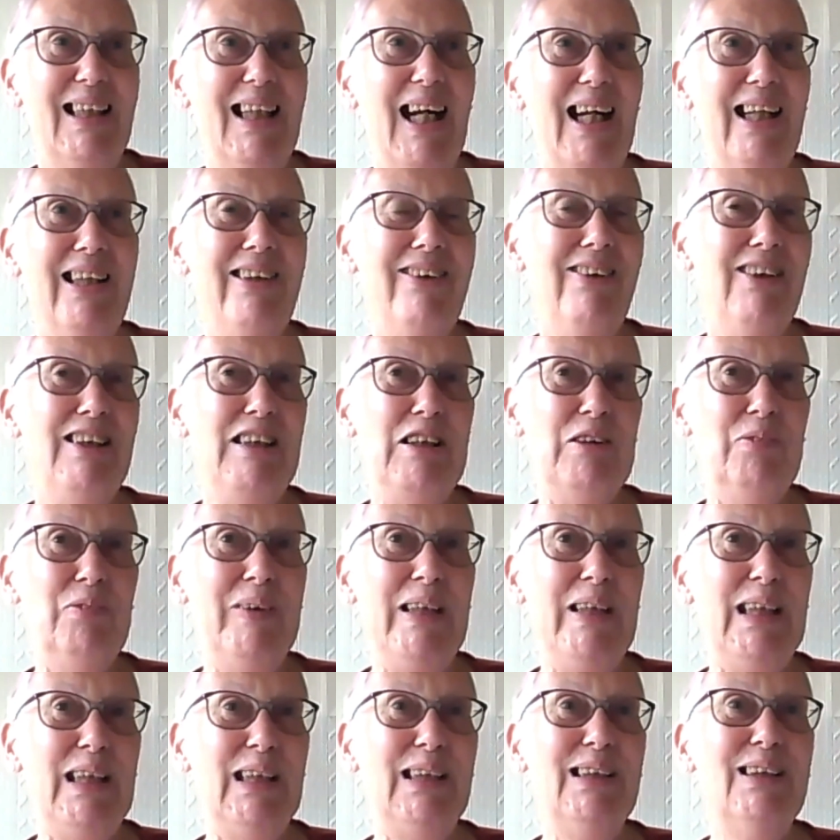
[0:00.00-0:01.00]
I think
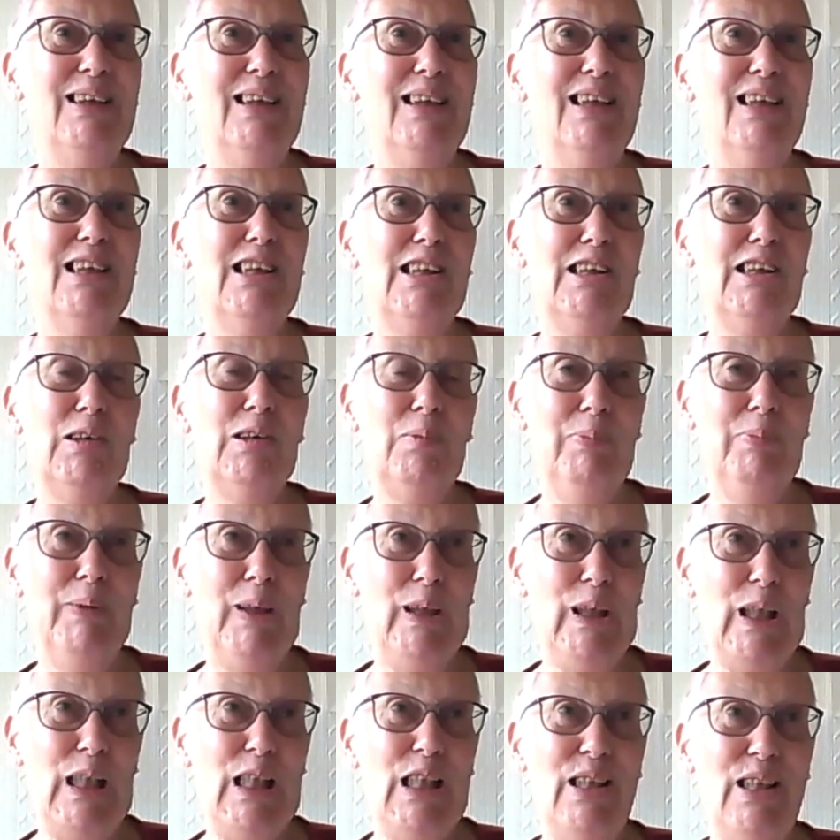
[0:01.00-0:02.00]
we can
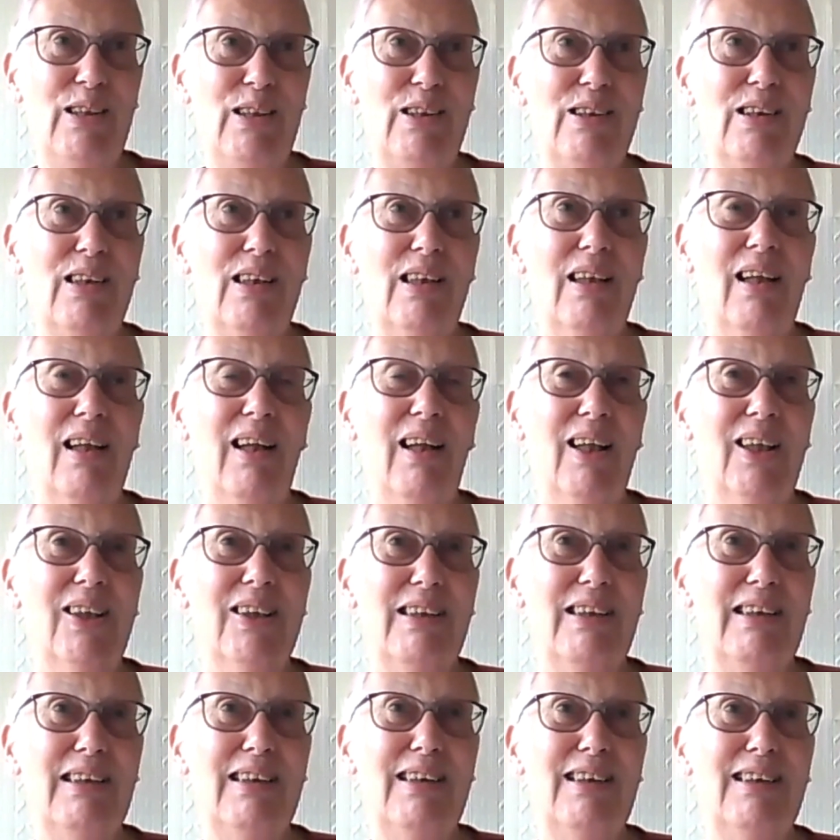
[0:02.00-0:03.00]
aspire
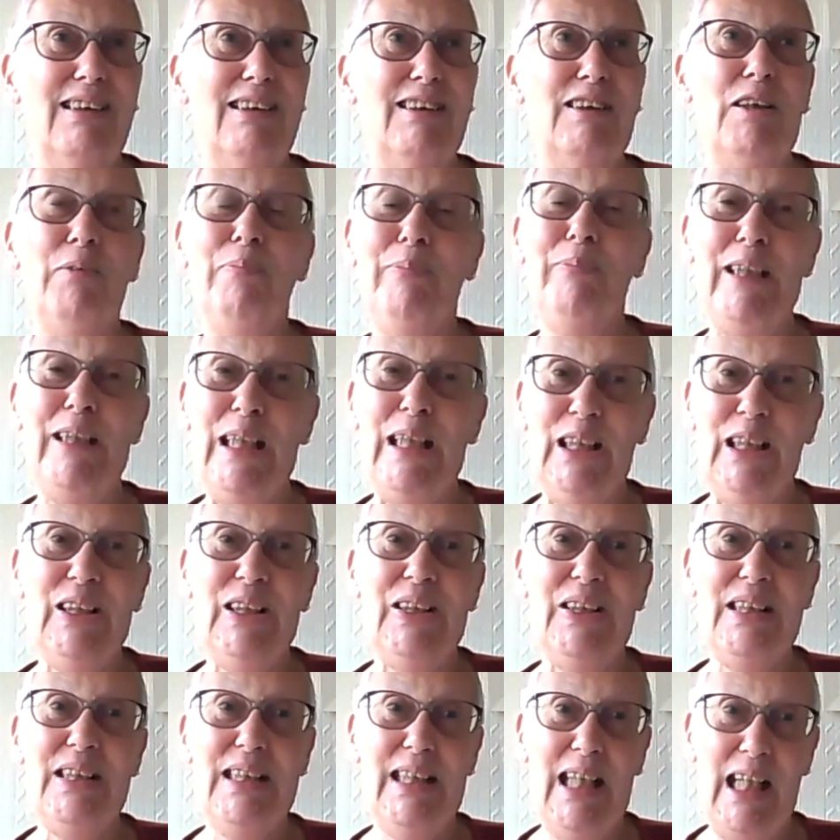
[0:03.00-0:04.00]
to be
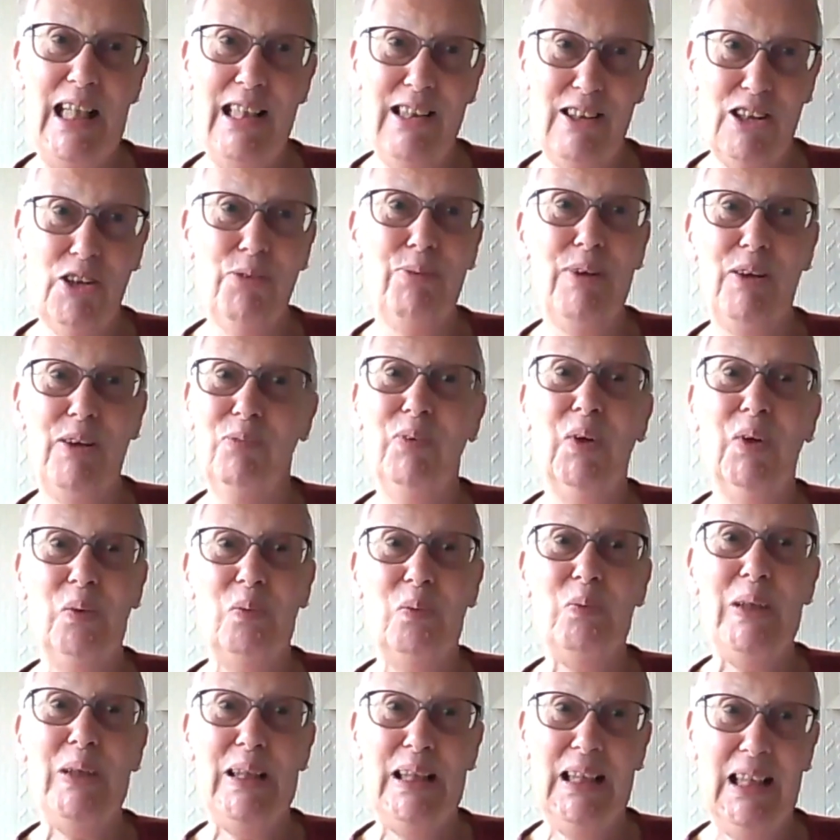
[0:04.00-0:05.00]
content with
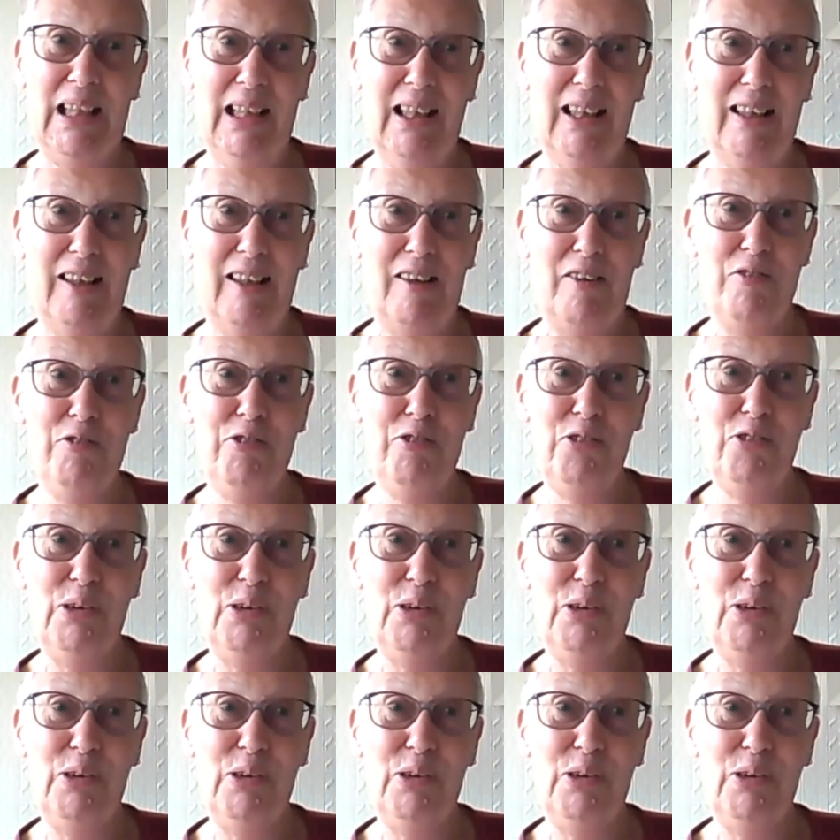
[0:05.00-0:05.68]
what we have.